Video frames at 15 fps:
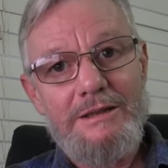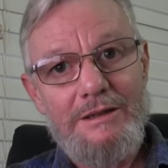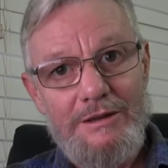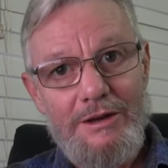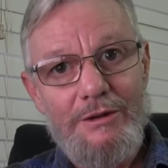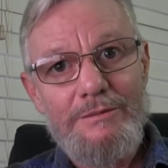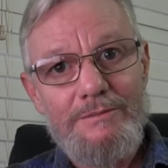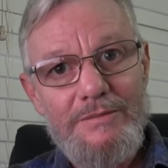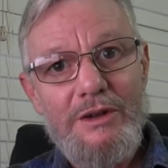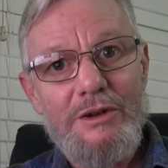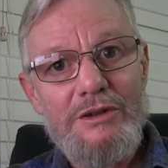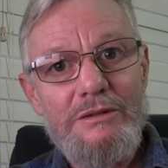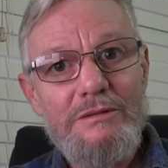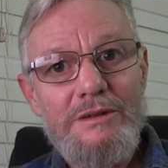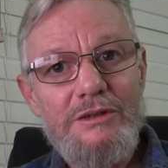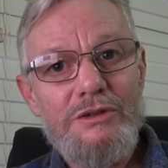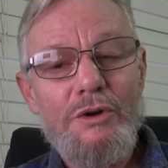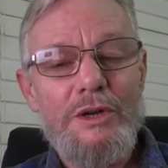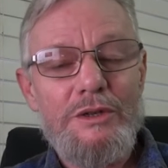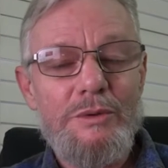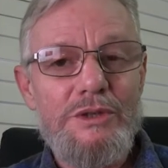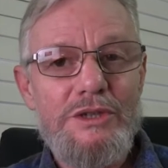And, you know, they're
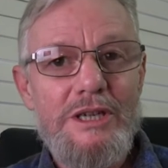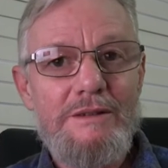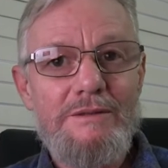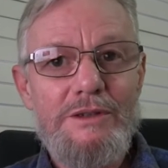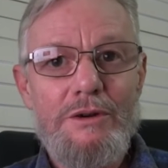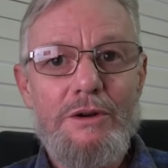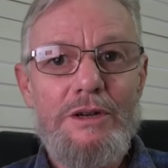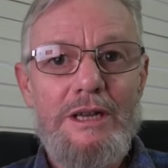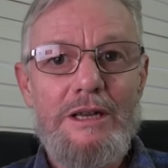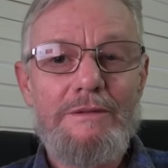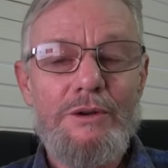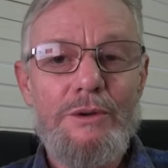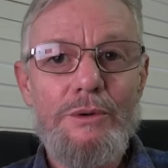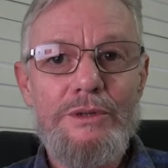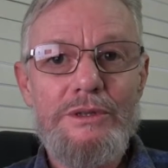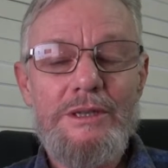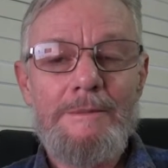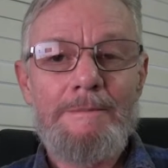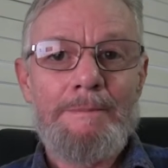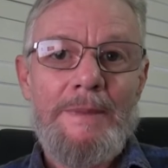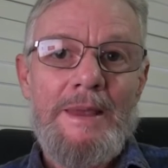trying to achieve zero net, of course.